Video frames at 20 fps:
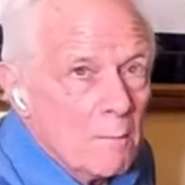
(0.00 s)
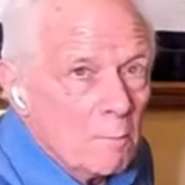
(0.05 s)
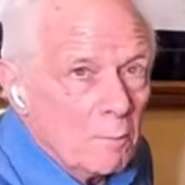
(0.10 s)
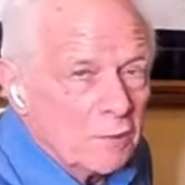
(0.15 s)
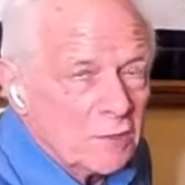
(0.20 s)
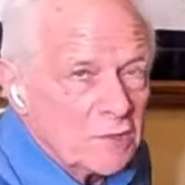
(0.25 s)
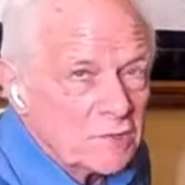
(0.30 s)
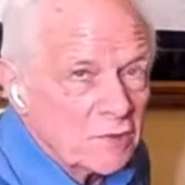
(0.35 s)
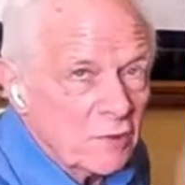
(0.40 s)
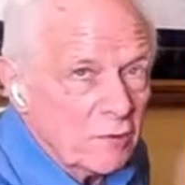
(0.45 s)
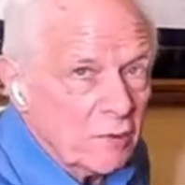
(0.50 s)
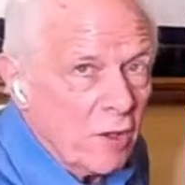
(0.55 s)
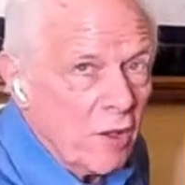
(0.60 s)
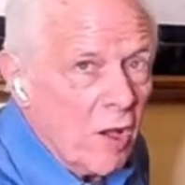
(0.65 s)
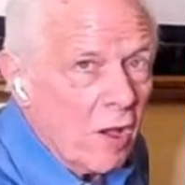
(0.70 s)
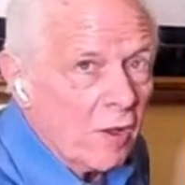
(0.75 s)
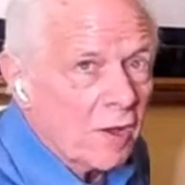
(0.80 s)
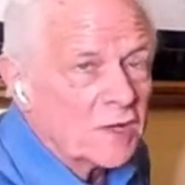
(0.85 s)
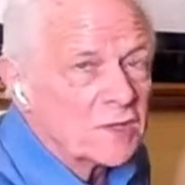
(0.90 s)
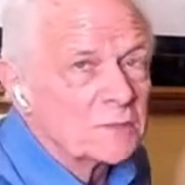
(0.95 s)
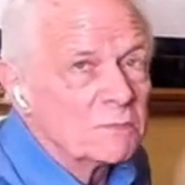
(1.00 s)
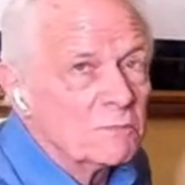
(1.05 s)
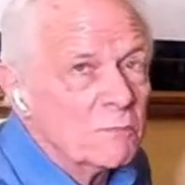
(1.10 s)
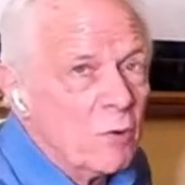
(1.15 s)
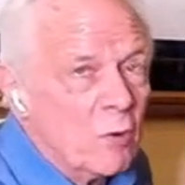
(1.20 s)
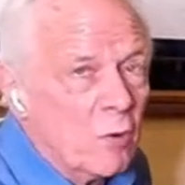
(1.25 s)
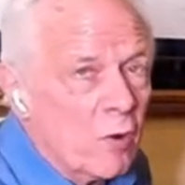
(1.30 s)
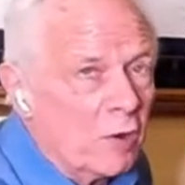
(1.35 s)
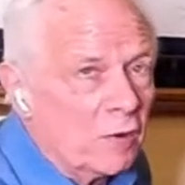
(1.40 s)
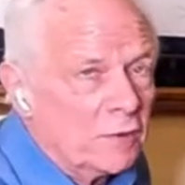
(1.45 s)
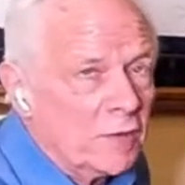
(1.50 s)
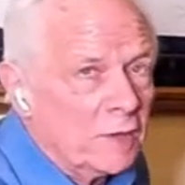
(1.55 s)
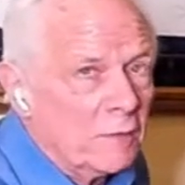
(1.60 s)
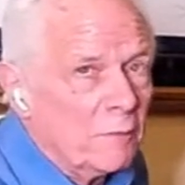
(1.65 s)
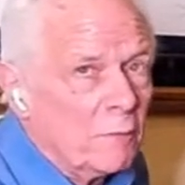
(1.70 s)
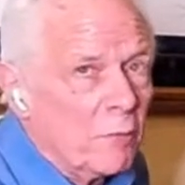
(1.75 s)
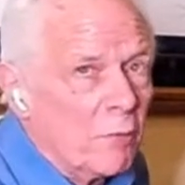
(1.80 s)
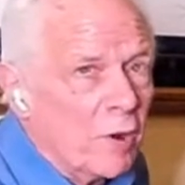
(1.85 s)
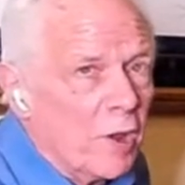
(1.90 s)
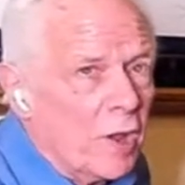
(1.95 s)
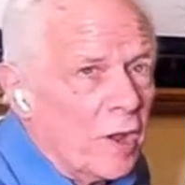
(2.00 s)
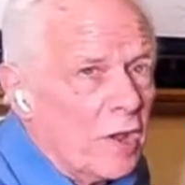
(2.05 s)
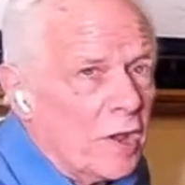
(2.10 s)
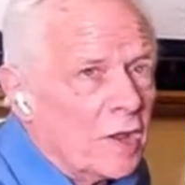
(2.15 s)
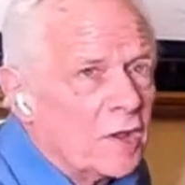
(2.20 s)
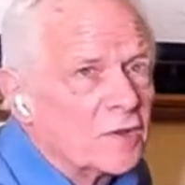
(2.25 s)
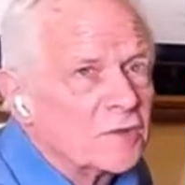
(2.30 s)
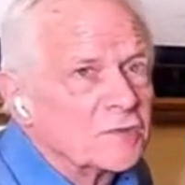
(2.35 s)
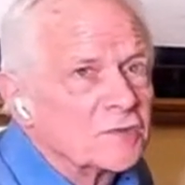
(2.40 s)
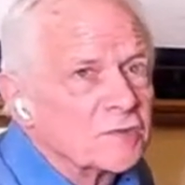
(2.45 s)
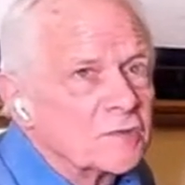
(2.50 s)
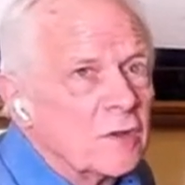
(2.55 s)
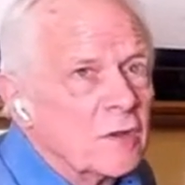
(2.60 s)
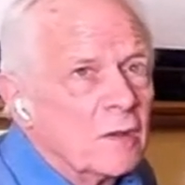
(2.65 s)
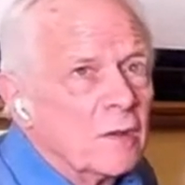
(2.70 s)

But as long as morning breaks,